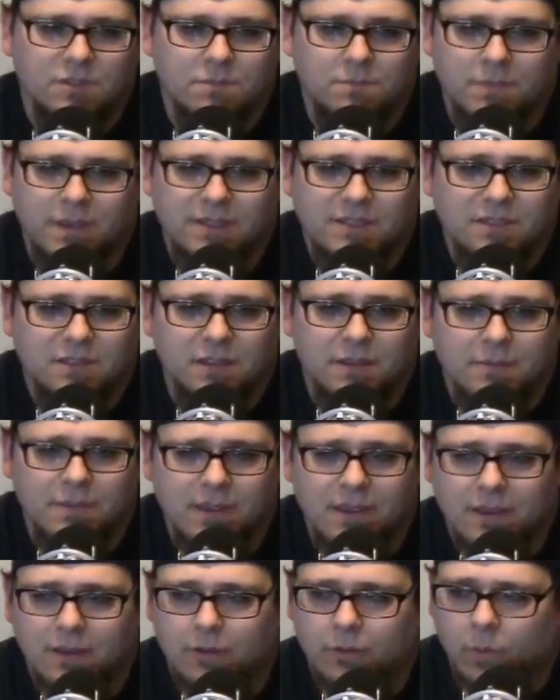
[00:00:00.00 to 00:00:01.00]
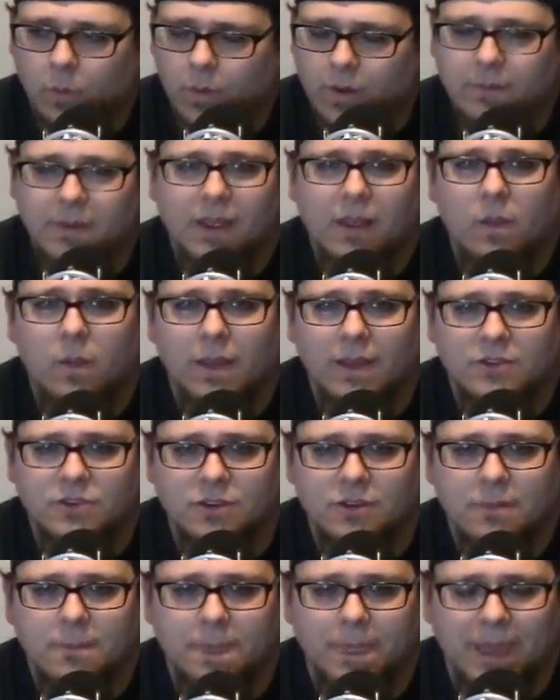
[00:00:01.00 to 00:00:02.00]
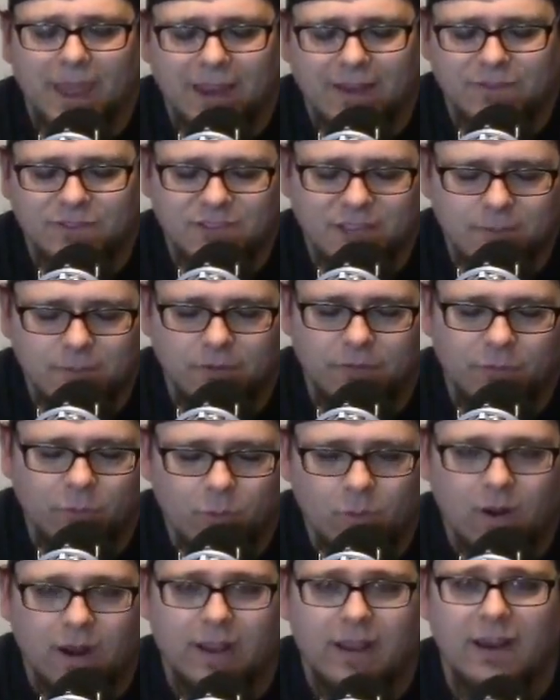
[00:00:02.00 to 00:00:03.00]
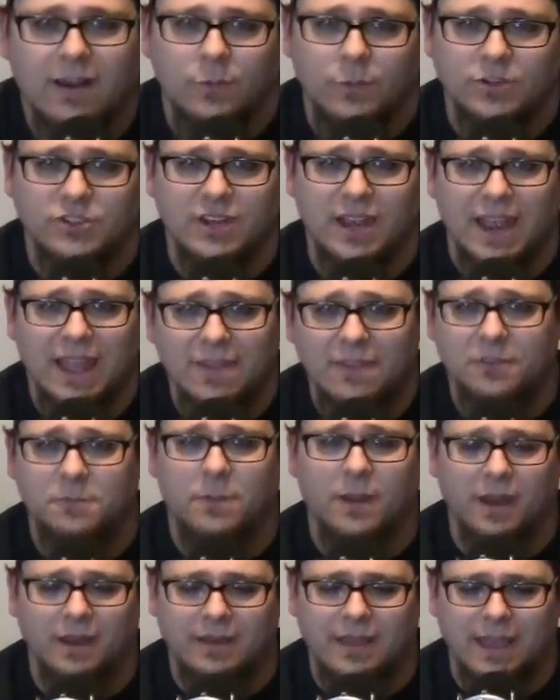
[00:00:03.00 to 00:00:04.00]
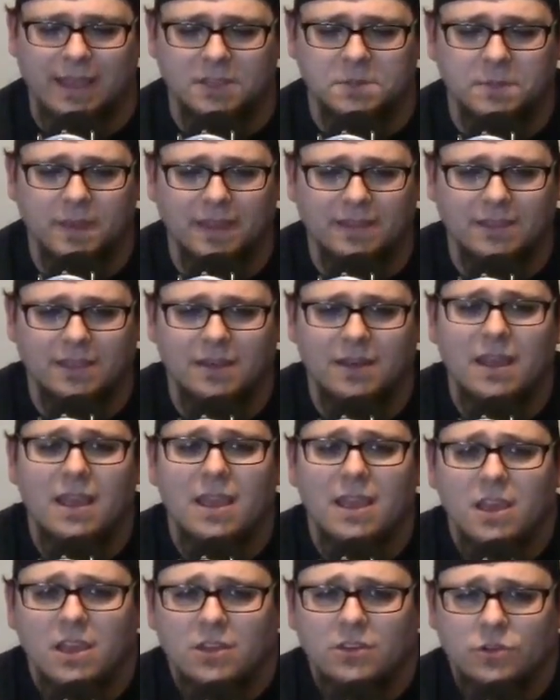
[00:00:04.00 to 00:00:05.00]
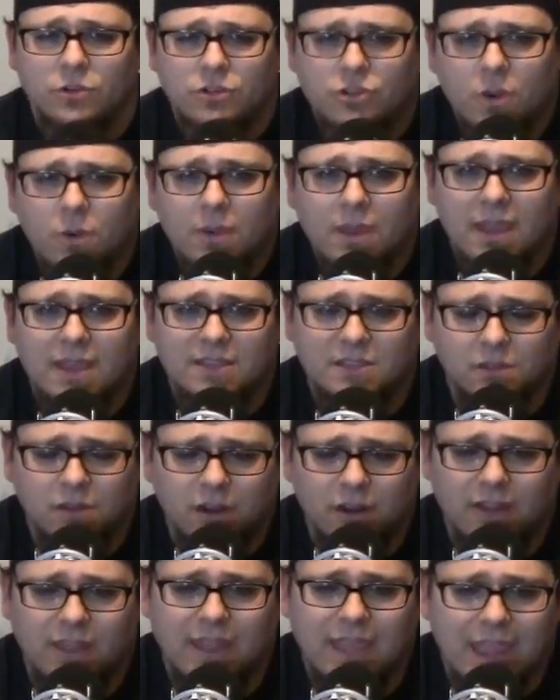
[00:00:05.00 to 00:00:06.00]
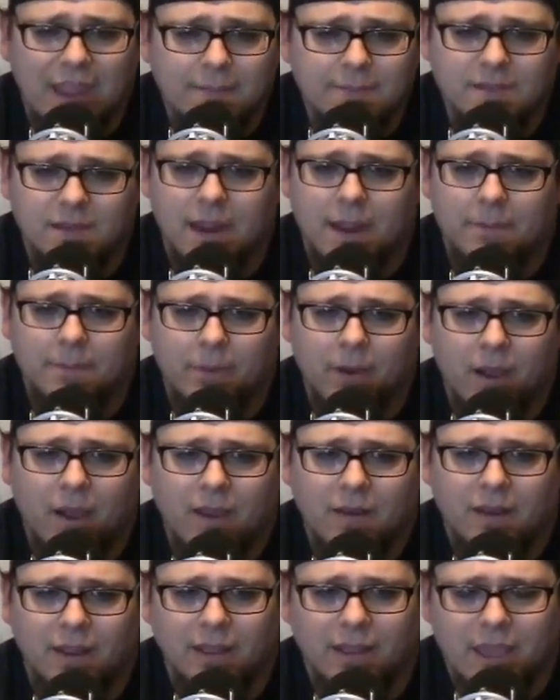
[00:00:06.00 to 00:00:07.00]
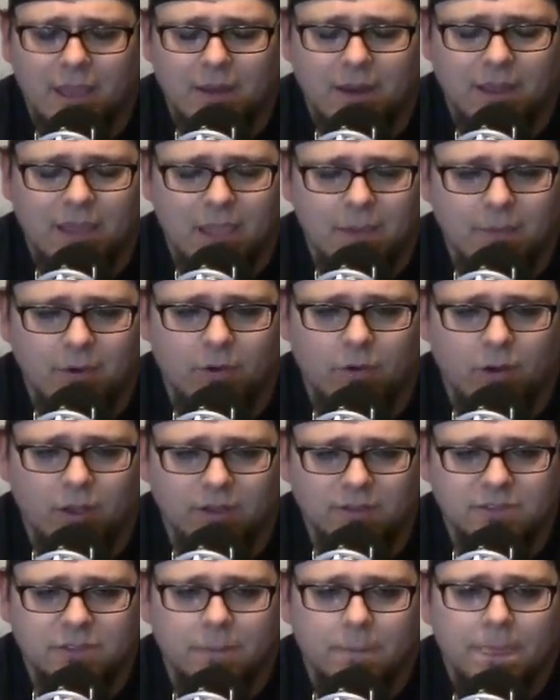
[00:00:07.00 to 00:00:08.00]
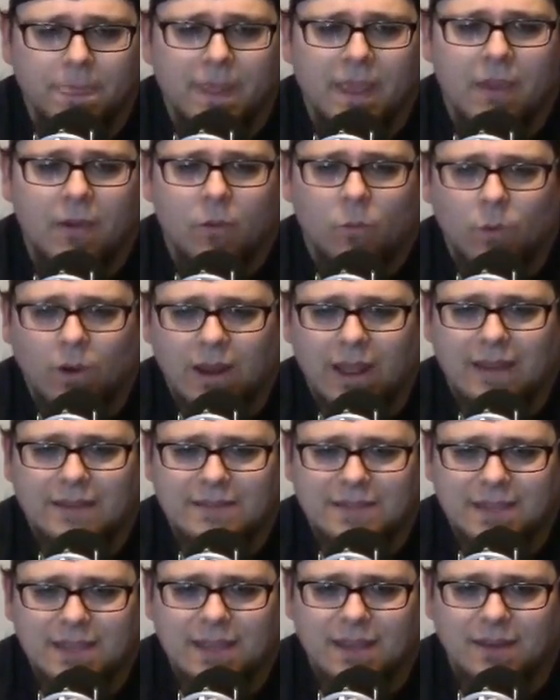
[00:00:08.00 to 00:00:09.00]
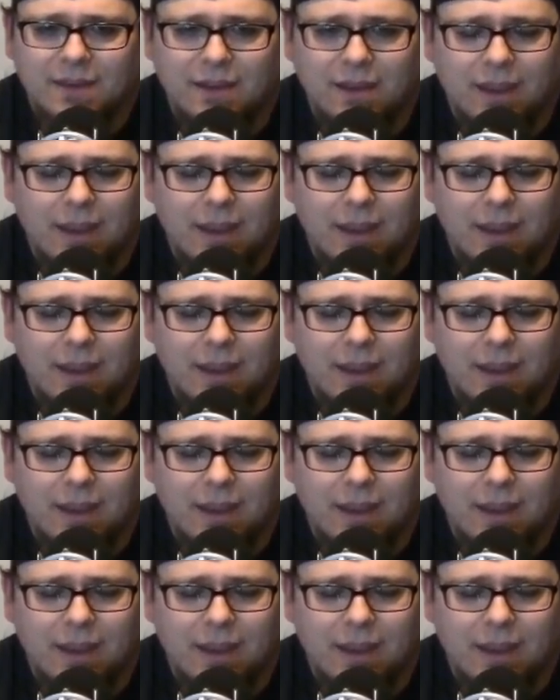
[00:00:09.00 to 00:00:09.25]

basically me growing my collection. I've said before, I kind of wish I had this podcast back then to showcase a lot of the games that I bought and kind of came across when I did.